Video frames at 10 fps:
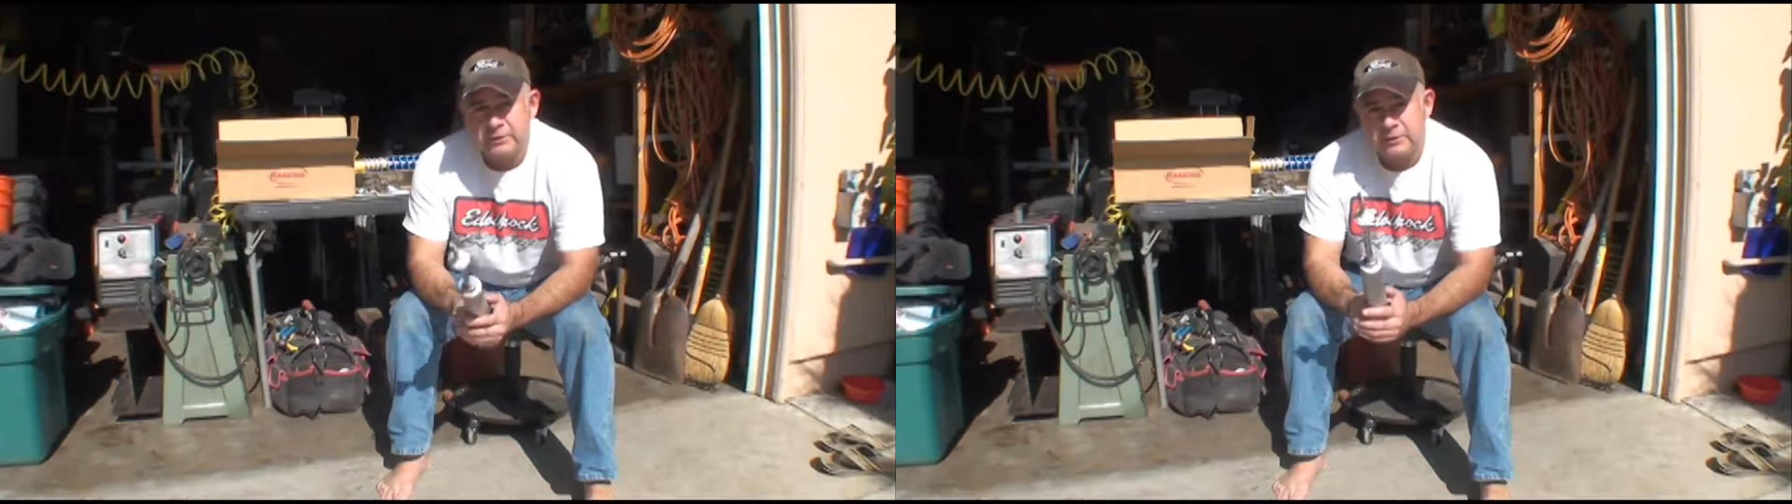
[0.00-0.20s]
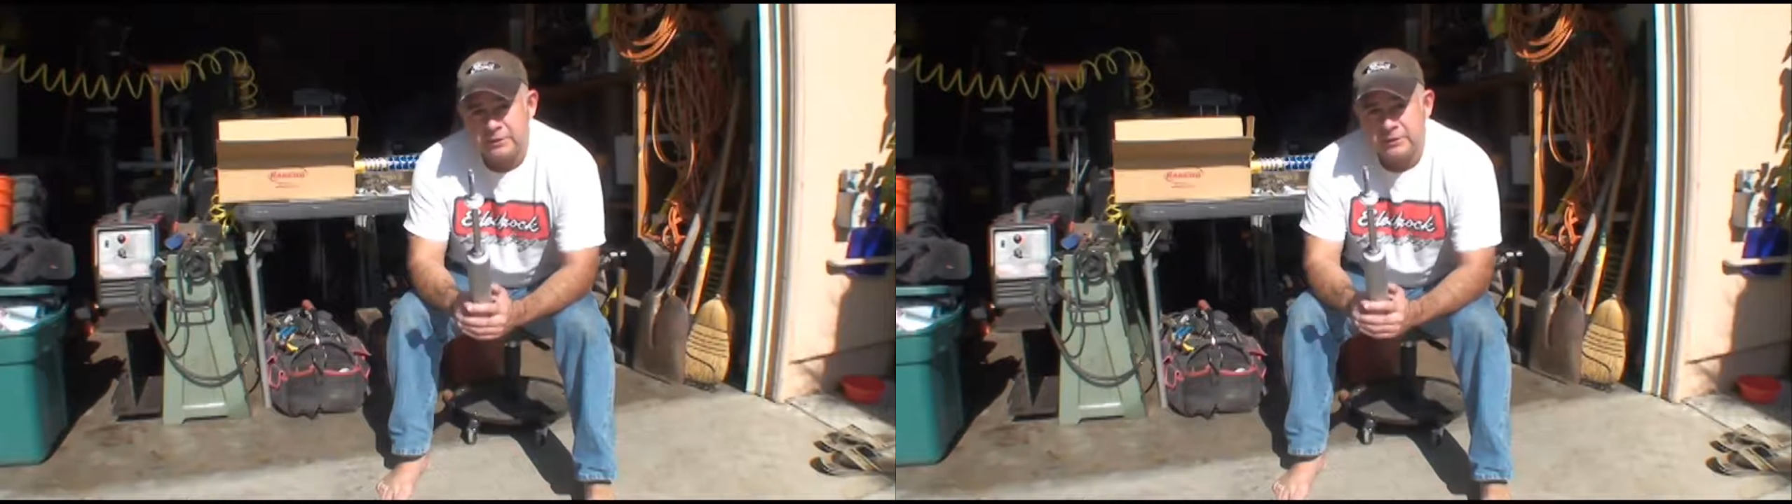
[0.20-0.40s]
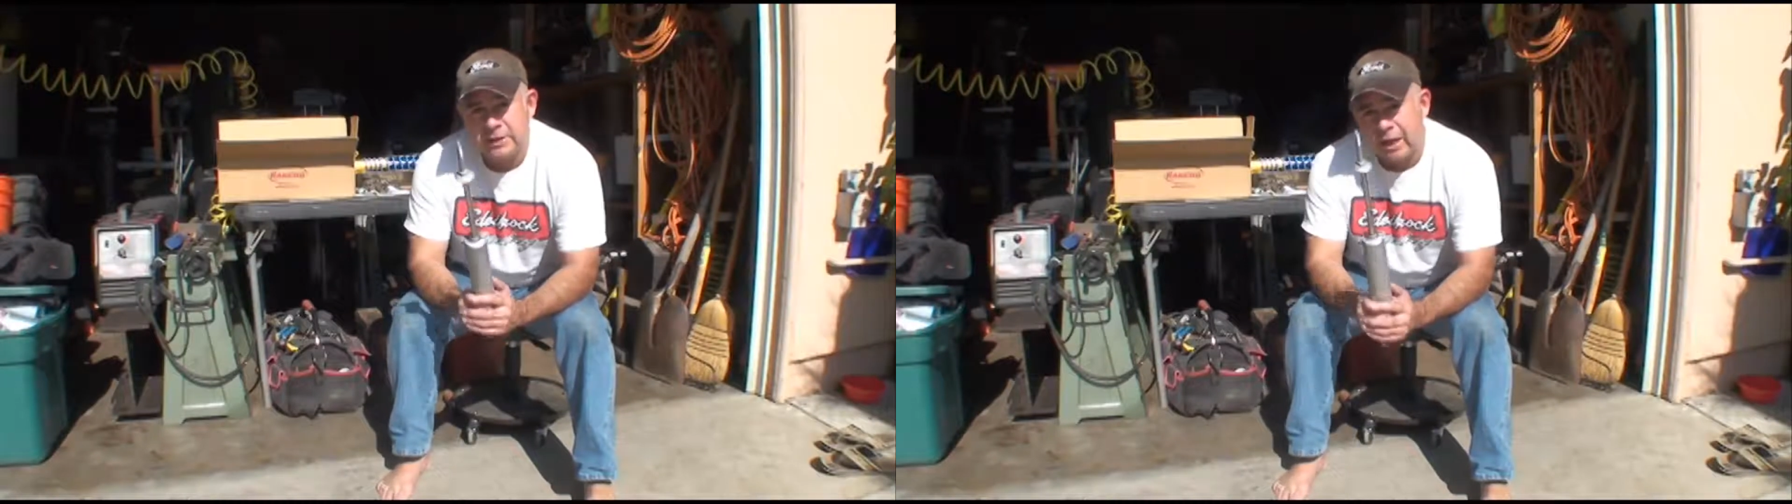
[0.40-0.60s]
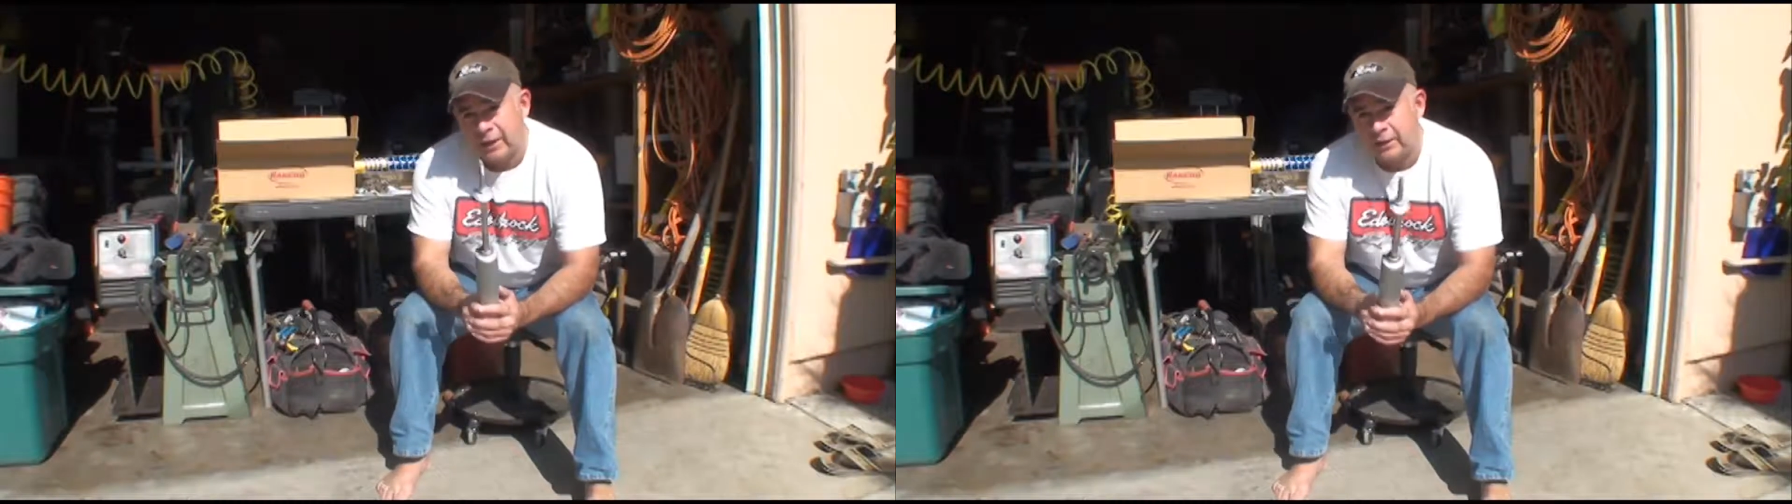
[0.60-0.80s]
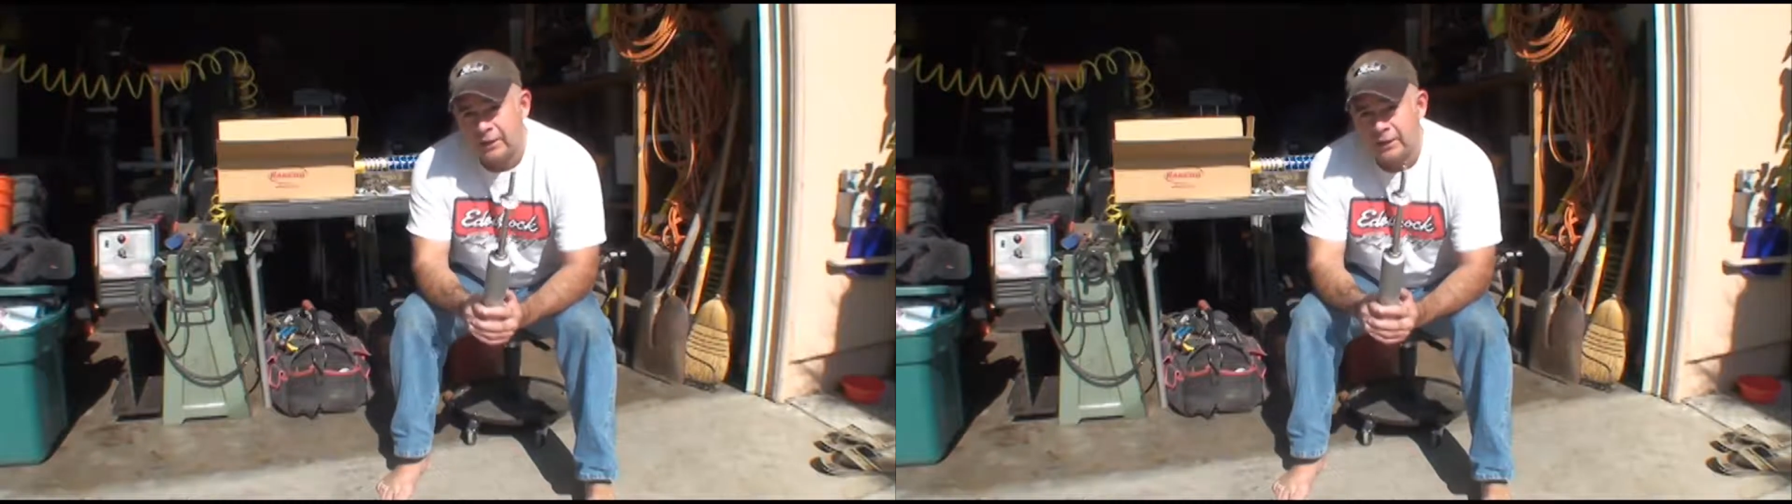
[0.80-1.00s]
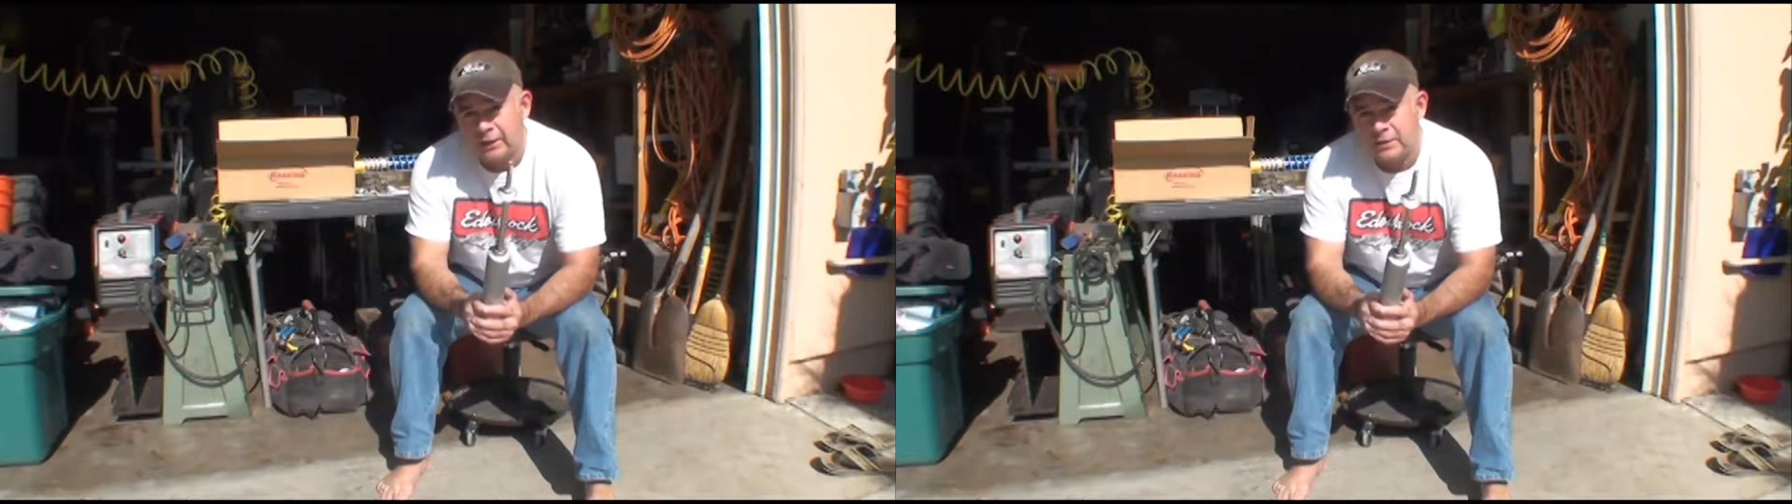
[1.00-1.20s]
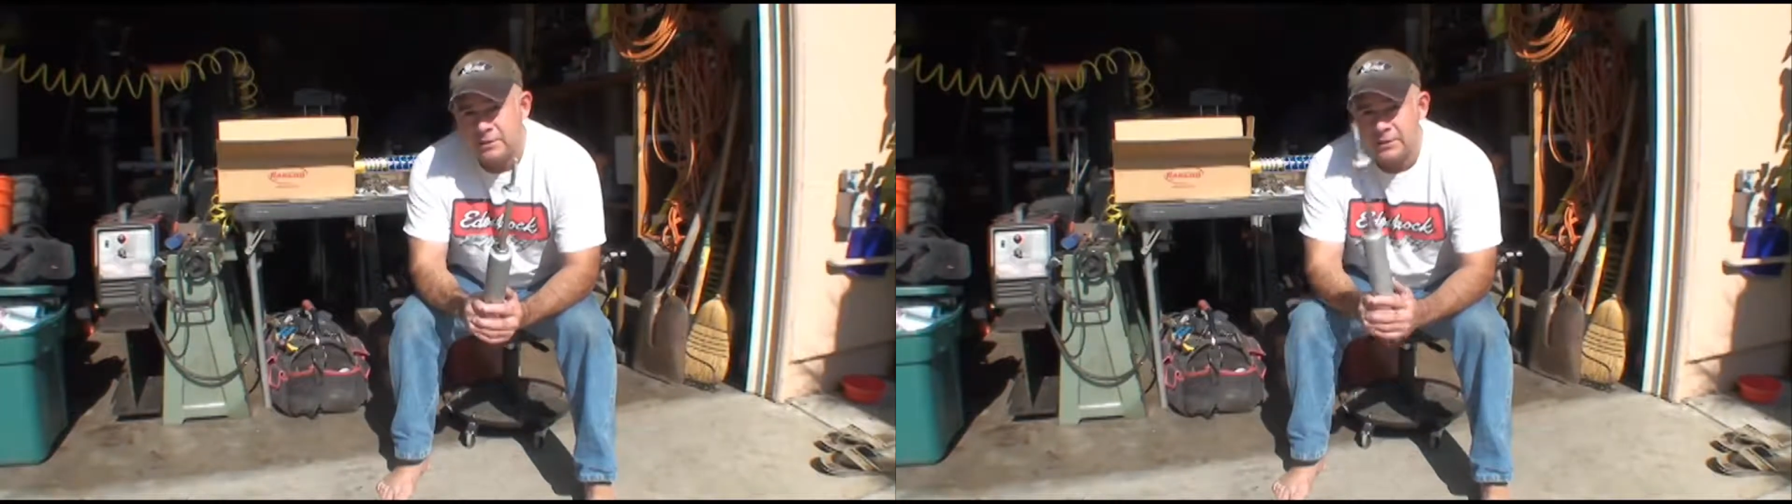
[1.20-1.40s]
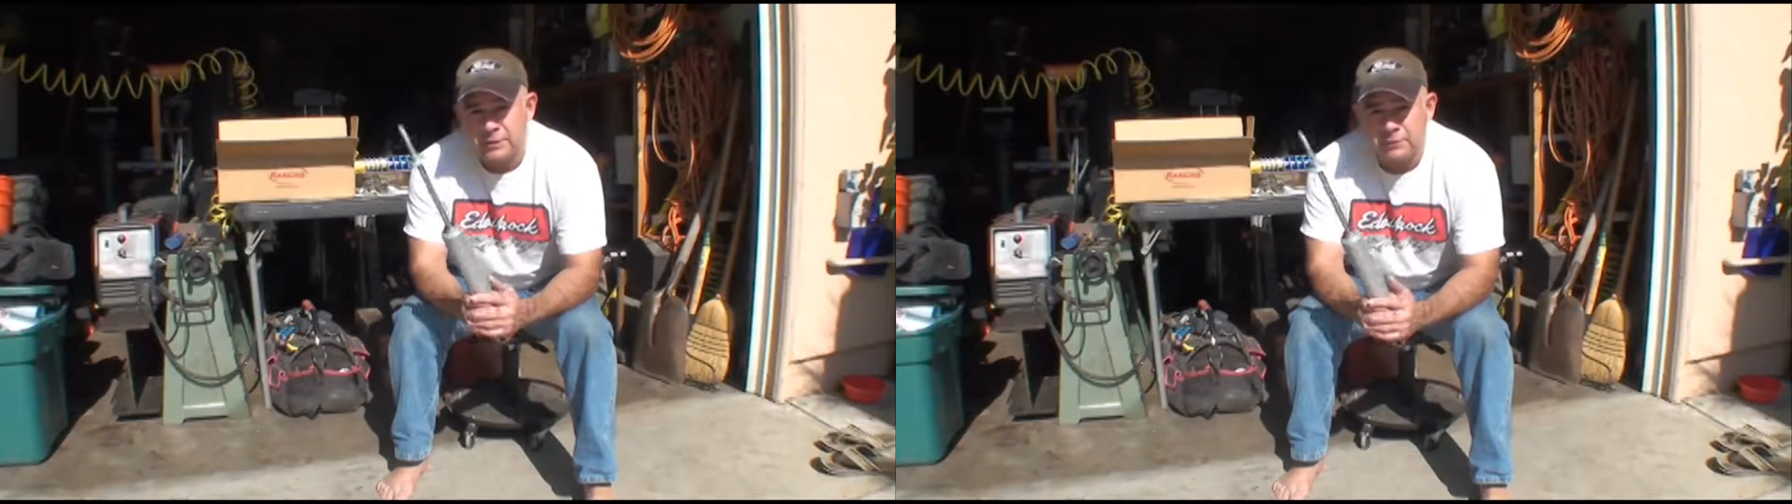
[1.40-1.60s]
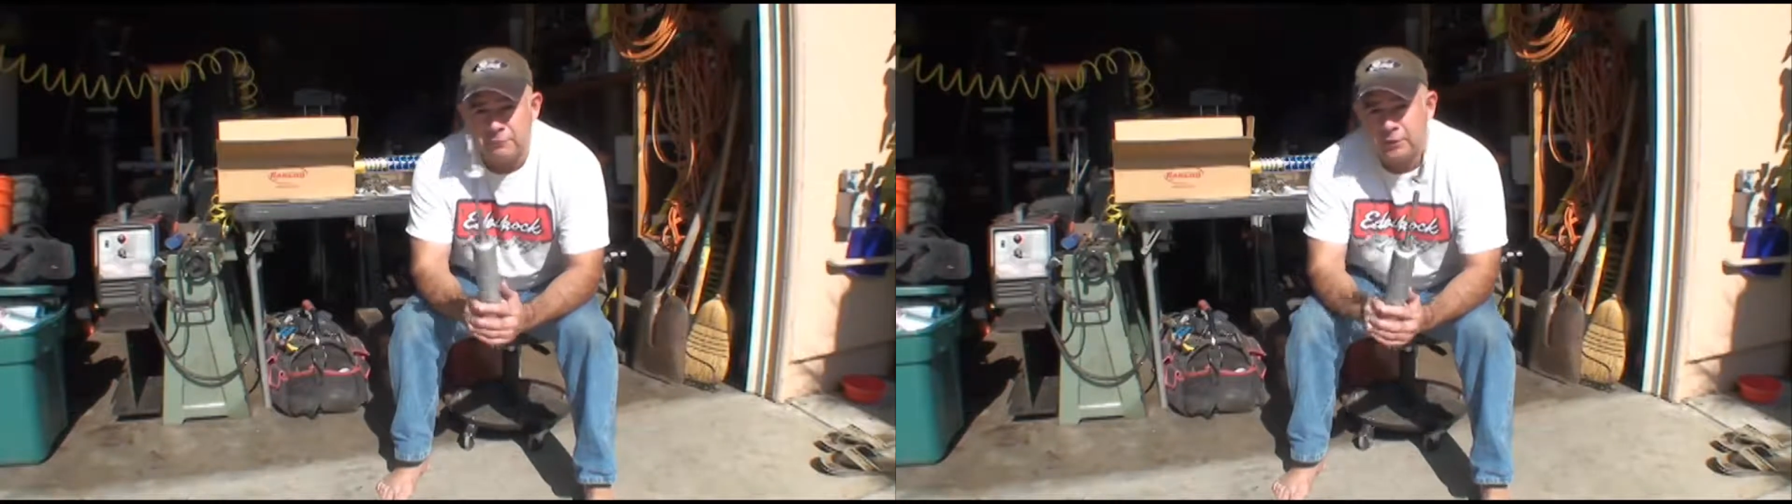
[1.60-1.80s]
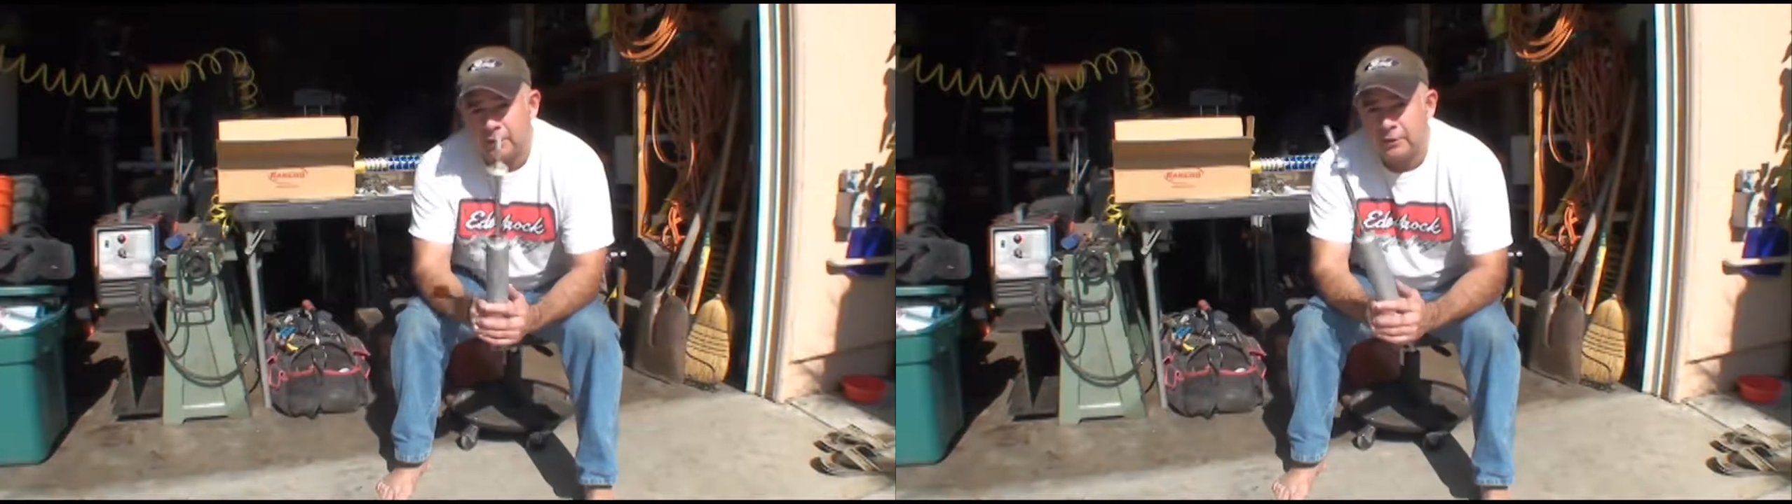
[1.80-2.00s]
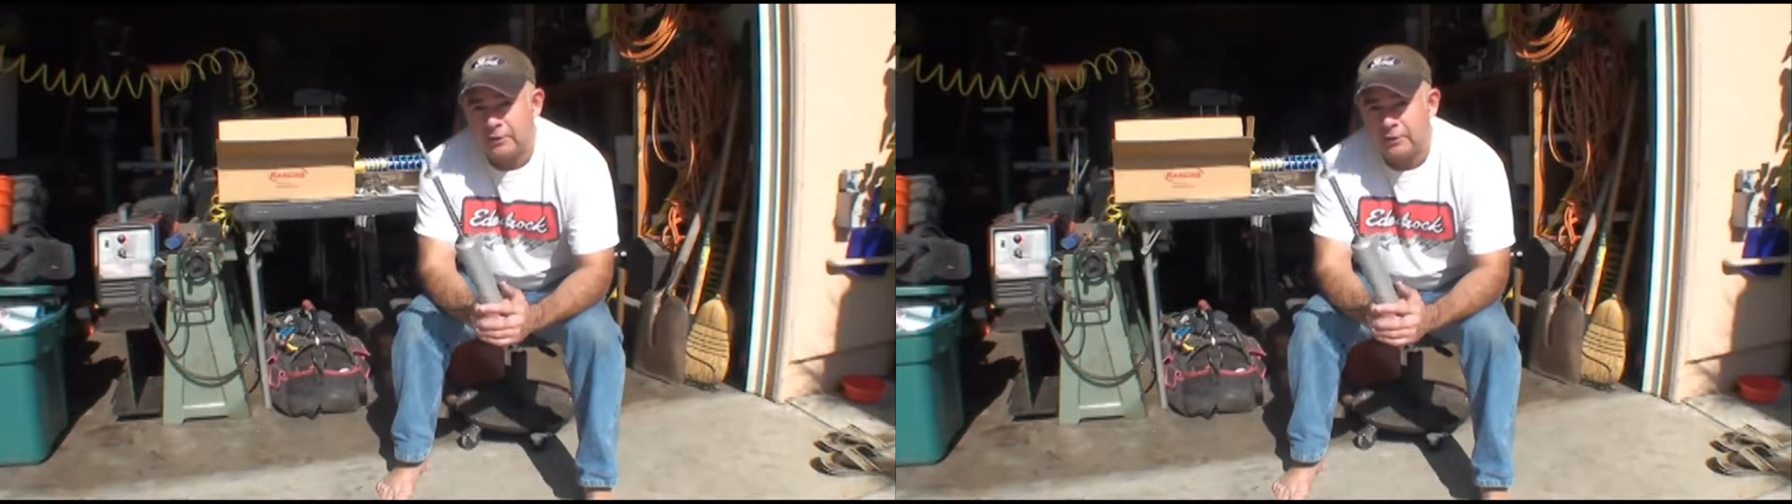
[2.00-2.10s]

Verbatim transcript: exactly how these things work.